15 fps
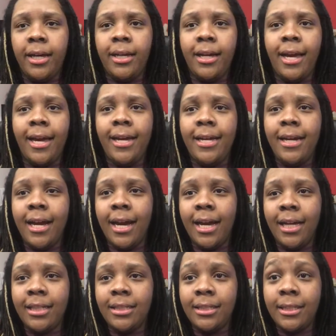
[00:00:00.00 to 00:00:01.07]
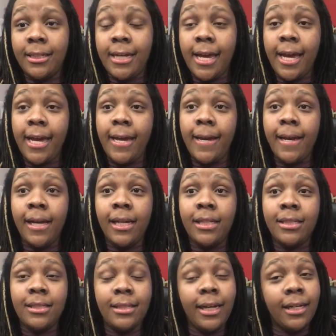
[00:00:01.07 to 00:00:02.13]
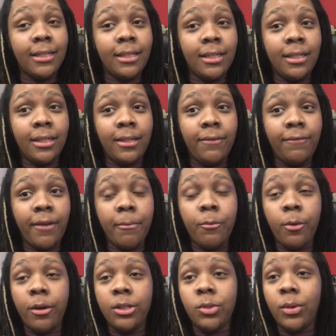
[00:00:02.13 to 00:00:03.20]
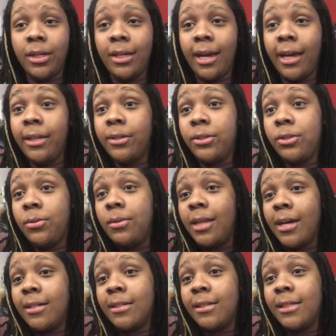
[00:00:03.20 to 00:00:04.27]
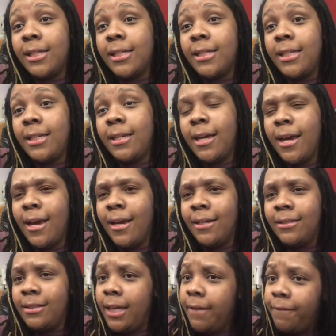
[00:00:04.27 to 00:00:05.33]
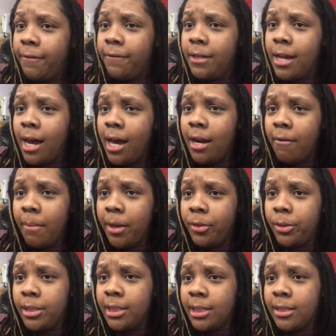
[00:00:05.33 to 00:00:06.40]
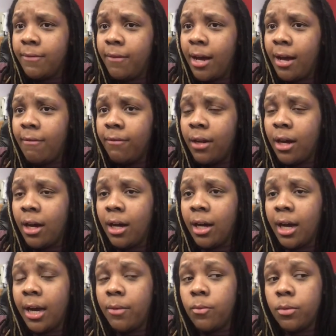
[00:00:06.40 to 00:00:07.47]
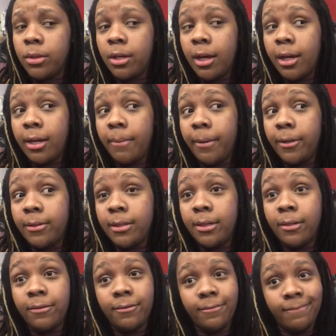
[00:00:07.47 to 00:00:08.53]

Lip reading: Hey guys, today is technically February 28th, 2016, day 59 of my 365 vlog, and we're talking about stuff.